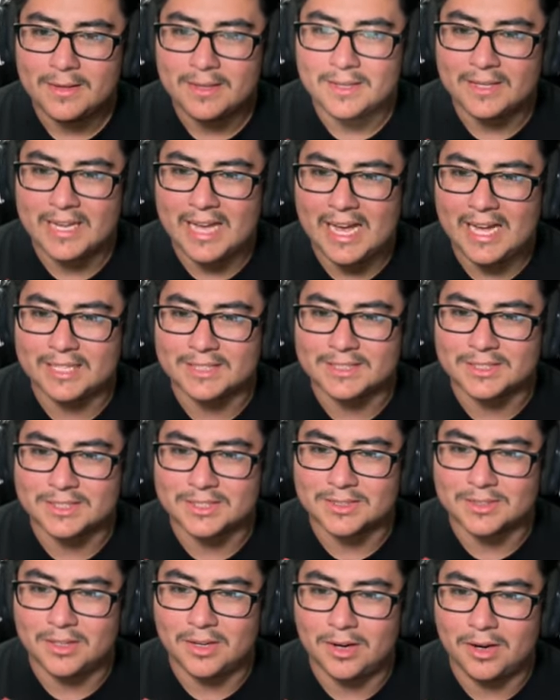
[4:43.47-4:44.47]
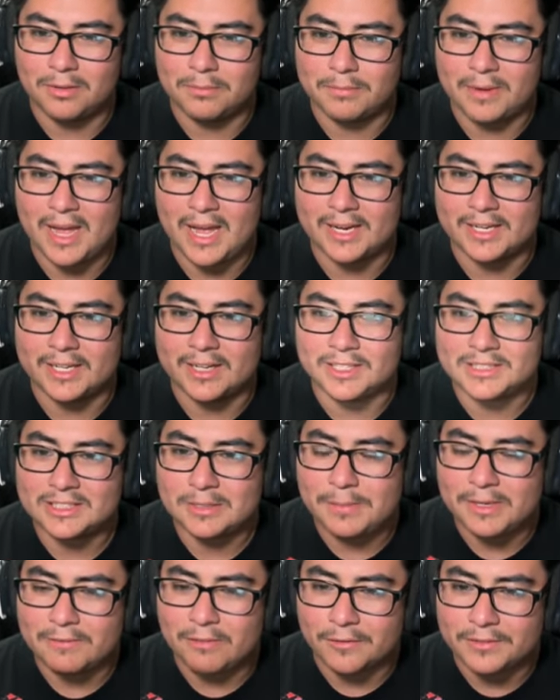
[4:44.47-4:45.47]
Yes. Oh, man. He looks
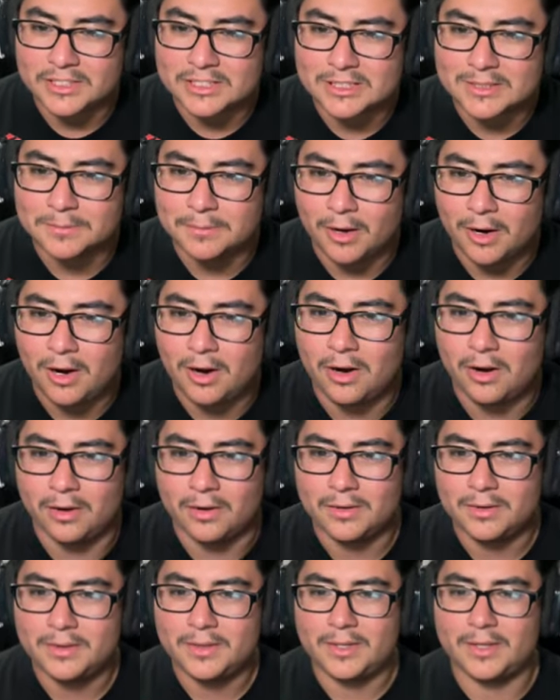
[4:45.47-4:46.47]
to be very small.